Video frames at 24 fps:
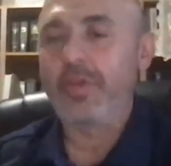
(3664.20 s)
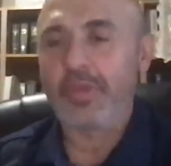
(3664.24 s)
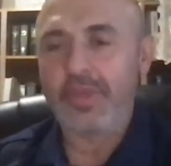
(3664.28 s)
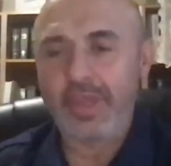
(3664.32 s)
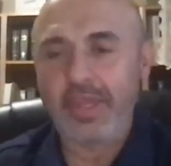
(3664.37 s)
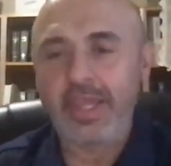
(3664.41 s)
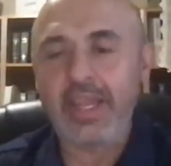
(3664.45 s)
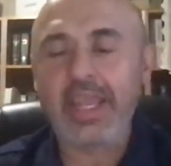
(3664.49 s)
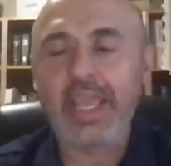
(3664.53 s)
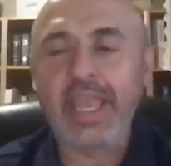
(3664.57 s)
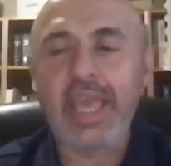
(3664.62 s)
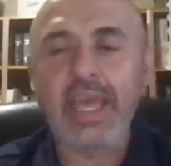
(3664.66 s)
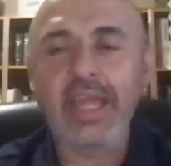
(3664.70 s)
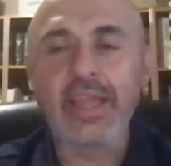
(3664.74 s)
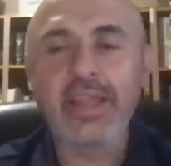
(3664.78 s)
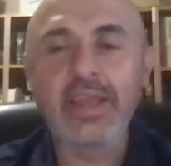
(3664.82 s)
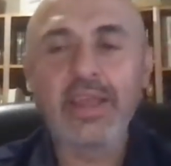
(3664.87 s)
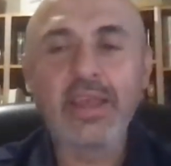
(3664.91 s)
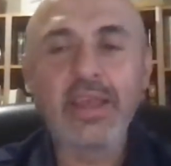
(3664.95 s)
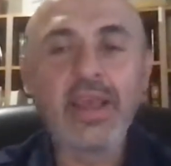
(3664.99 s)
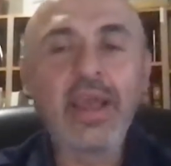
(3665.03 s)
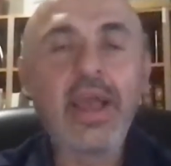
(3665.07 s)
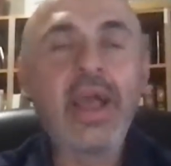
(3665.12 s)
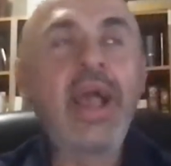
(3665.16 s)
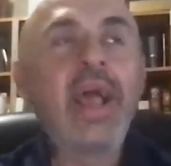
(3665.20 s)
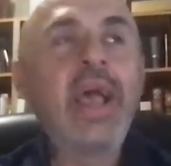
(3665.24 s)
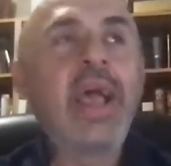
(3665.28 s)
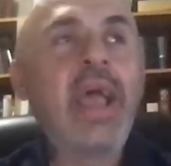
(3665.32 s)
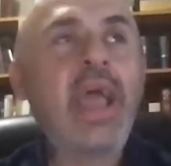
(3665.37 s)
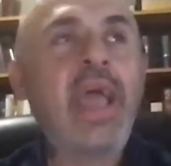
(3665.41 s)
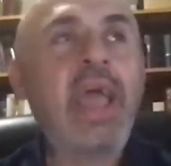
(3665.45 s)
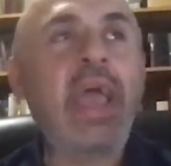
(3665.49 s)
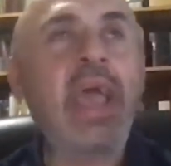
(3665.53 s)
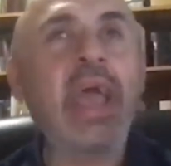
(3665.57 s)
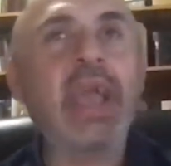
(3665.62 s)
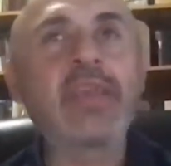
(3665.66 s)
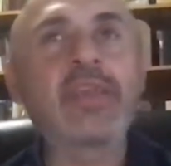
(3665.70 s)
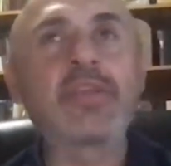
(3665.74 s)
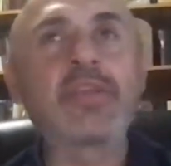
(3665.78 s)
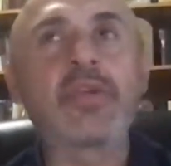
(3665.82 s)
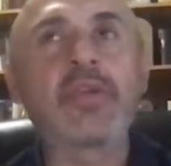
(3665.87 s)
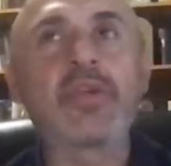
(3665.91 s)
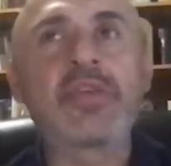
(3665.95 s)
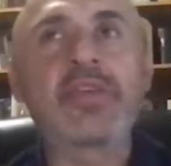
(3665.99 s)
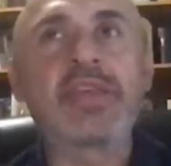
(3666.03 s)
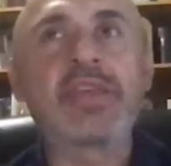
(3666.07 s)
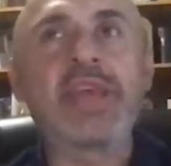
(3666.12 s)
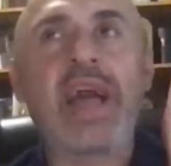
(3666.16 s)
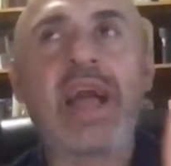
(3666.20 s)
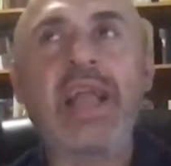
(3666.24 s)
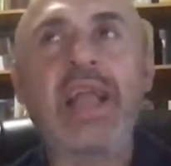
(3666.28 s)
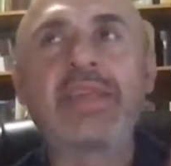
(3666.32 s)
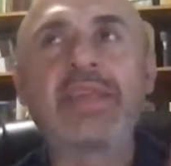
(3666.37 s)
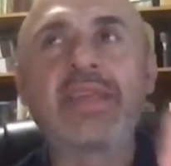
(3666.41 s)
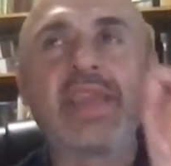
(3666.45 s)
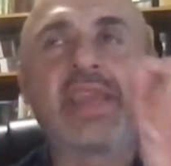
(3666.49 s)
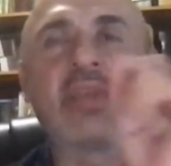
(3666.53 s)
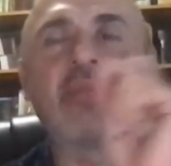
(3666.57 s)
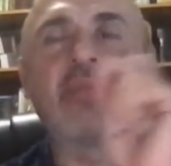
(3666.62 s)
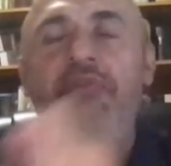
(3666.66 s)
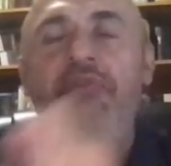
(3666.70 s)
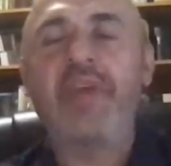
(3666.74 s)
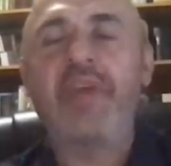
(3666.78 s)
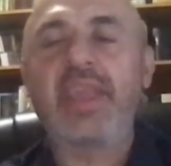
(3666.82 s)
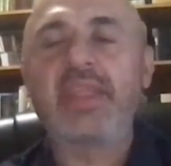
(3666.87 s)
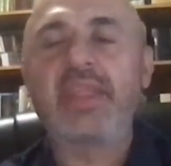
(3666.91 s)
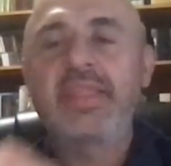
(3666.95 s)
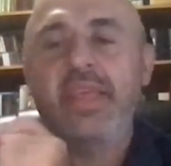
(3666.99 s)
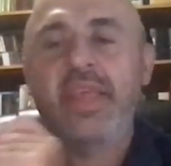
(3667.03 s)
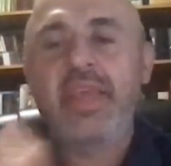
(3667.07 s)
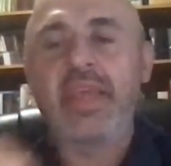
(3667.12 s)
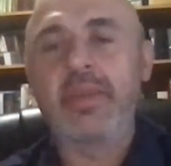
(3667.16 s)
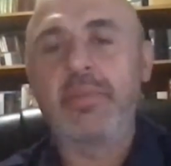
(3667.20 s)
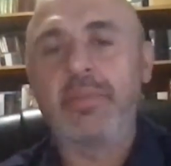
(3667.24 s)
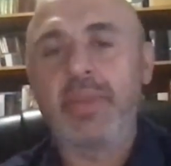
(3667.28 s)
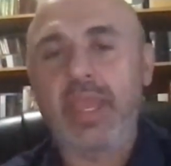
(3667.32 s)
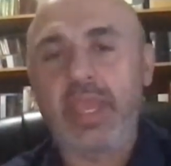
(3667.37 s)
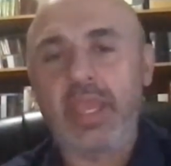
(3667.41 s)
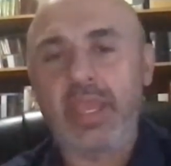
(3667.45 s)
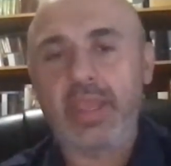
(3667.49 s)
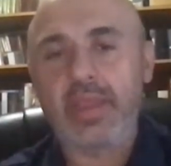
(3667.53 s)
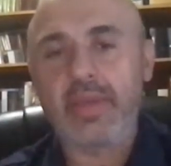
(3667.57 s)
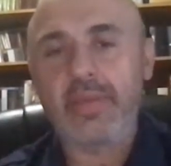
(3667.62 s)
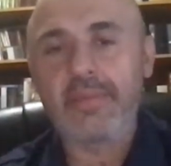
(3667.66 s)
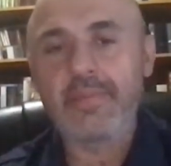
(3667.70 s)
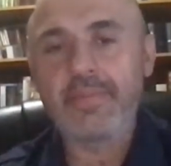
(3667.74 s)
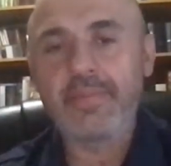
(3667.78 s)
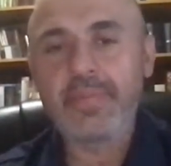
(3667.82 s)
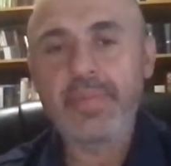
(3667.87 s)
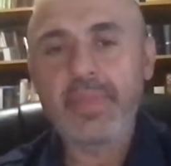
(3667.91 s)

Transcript: You see it again? Exercising faith in me.